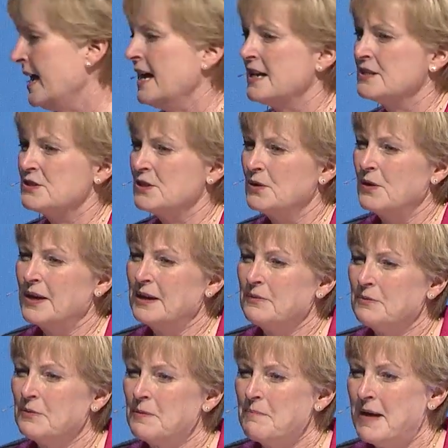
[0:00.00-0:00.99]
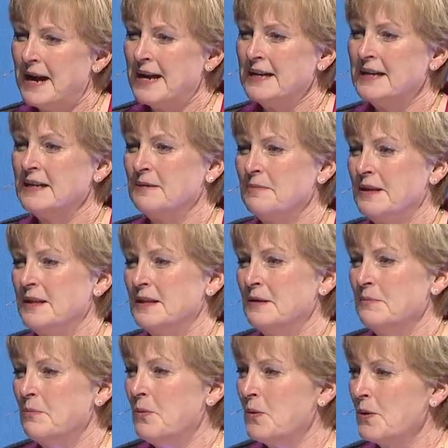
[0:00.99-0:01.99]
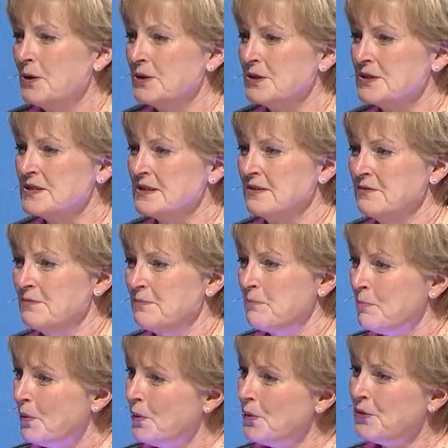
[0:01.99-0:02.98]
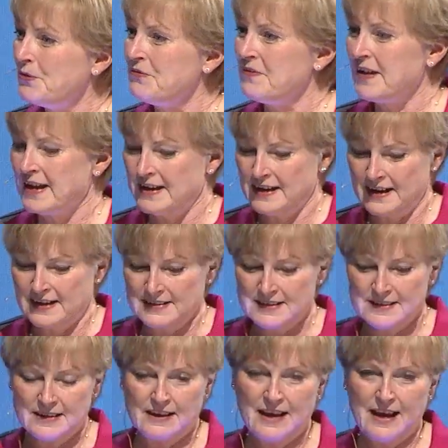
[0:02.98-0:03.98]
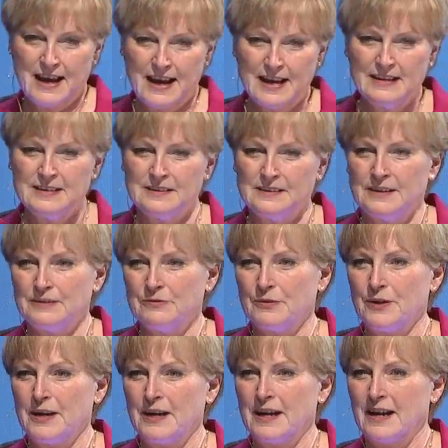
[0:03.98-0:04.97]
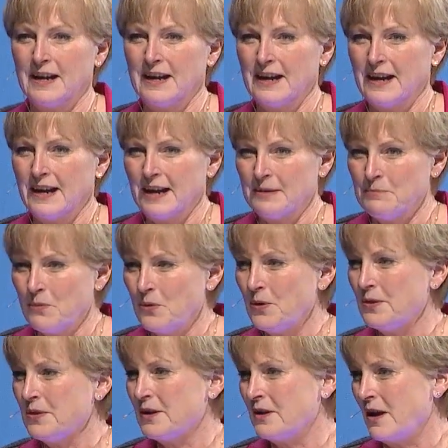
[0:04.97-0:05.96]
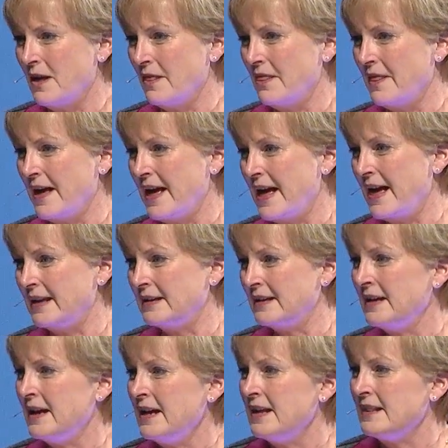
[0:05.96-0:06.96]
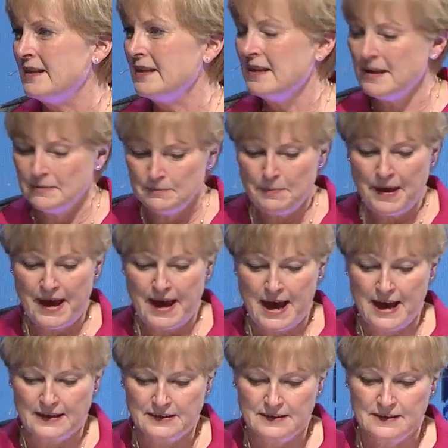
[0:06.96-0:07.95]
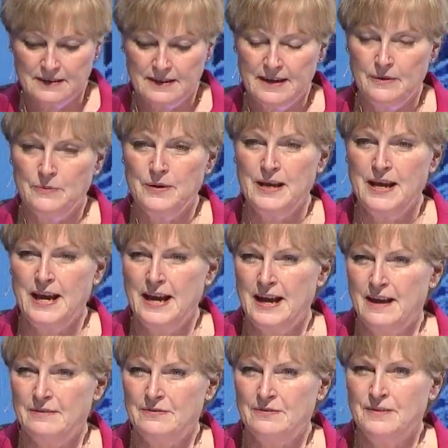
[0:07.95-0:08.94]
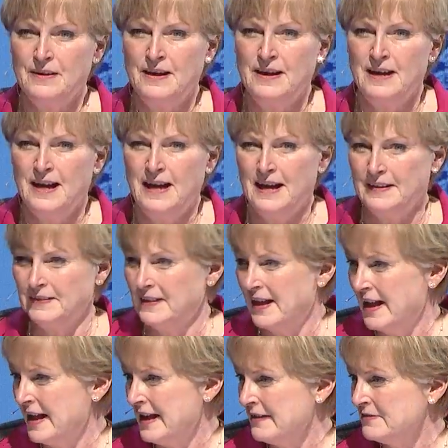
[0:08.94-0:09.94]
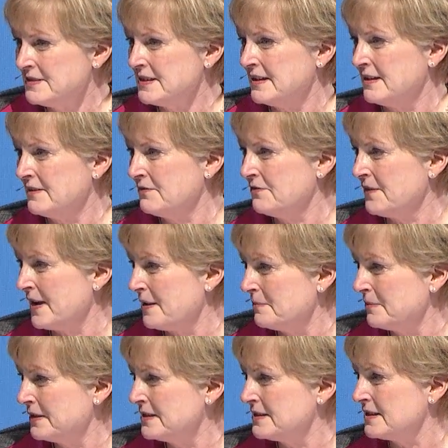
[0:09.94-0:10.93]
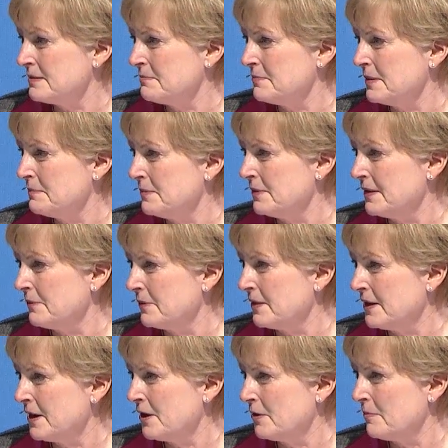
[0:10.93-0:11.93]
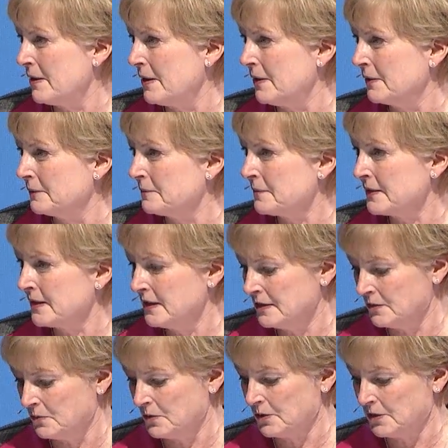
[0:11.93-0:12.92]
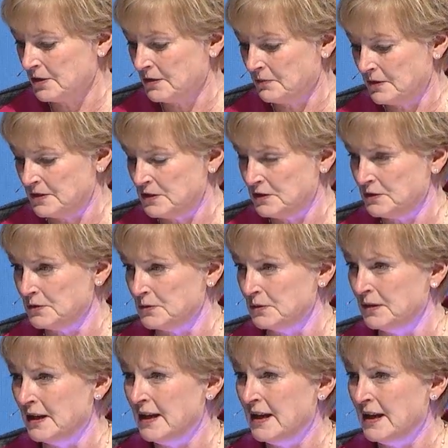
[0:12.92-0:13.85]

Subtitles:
So it reminded me of the importance of both financing and delivery, and more than all that, the impact that we have on lives and families and people that we care about in the work that we do,